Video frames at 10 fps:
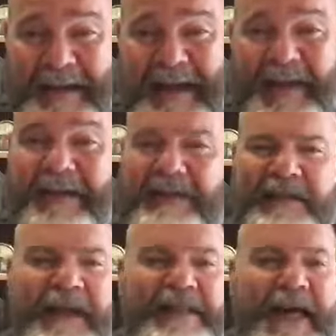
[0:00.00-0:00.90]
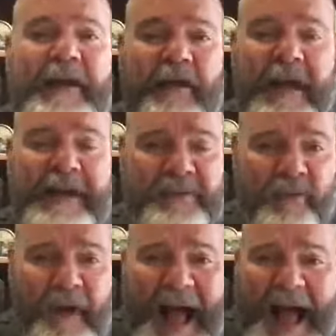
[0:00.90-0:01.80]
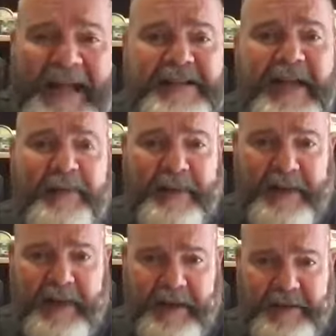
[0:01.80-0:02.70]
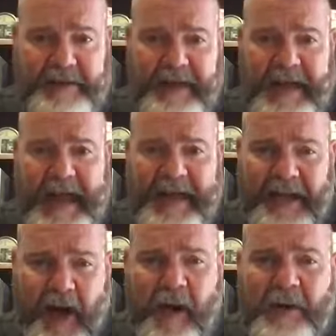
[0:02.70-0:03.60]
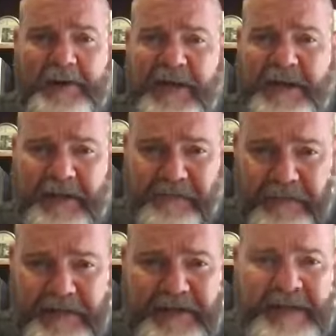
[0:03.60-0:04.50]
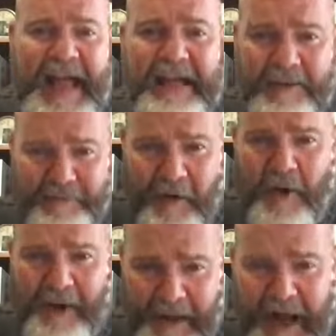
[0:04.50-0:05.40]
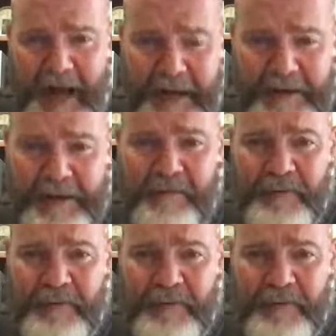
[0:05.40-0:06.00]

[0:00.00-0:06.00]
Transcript: And let's let that grace rise up in us and cause us to forsake the foreign gods,